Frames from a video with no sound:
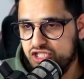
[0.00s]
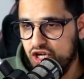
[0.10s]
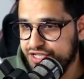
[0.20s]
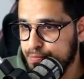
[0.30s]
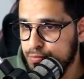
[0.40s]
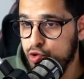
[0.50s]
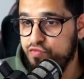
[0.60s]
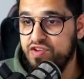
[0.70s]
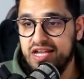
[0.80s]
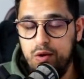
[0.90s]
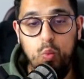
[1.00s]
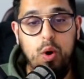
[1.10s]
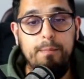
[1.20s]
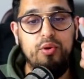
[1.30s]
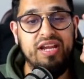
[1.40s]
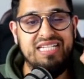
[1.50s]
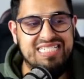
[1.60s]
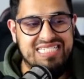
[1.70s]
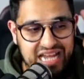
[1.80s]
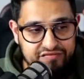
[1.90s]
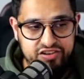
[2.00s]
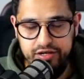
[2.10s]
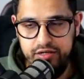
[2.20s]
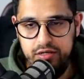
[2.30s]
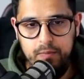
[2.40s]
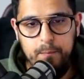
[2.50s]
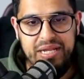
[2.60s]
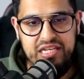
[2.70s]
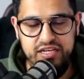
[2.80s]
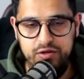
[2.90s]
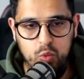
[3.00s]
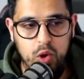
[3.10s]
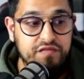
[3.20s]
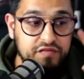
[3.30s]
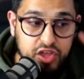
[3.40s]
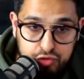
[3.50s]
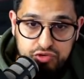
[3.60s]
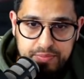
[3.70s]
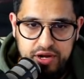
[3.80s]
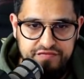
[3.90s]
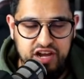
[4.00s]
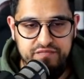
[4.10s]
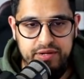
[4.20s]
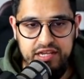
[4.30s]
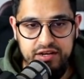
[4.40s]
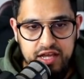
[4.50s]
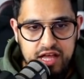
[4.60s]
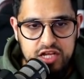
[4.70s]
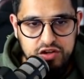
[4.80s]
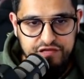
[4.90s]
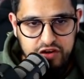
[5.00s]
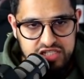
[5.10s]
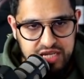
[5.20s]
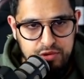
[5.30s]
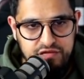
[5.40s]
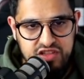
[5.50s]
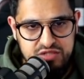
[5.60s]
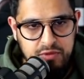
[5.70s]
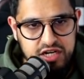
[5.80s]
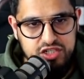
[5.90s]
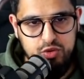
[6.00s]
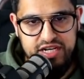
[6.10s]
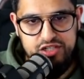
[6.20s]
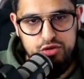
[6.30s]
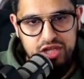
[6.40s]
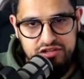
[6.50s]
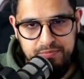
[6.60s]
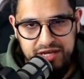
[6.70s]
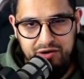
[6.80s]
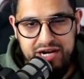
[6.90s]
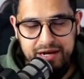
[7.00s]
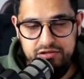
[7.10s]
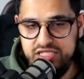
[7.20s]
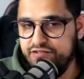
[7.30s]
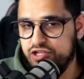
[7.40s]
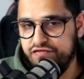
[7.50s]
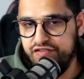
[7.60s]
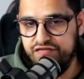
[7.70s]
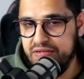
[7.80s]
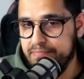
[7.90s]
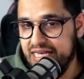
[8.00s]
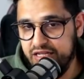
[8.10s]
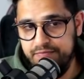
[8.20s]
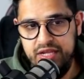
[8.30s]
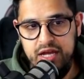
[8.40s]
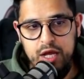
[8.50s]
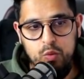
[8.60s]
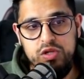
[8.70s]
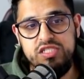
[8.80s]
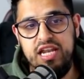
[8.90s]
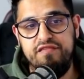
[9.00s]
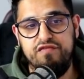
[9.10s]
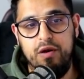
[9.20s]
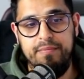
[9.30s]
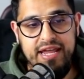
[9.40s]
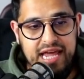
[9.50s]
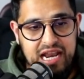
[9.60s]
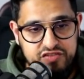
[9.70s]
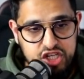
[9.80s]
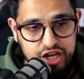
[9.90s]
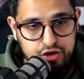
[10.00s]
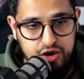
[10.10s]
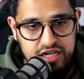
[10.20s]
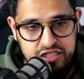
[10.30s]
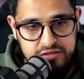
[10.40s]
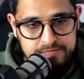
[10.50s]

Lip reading: moving 1.7 billion worth of the 3.5 billion. So first they moved this much, so 22,000 Bitcoin, about 750 million, was sent from an LFG address.